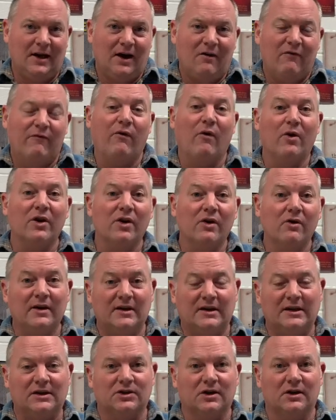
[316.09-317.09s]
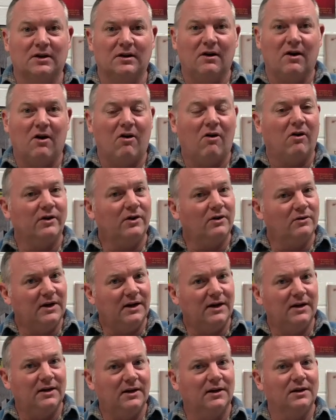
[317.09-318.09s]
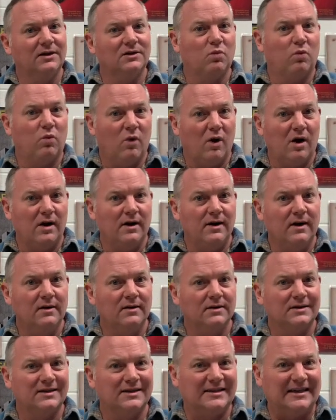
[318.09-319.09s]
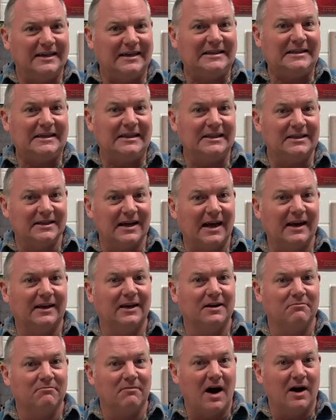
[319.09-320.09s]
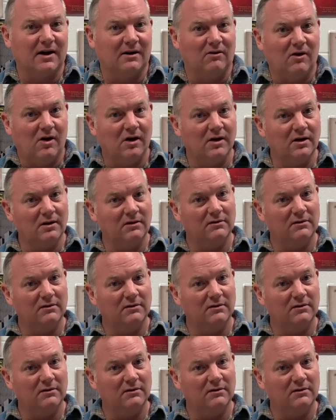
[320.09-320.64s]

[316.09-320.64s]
For your audition, all you'll need is one 60-second monologue.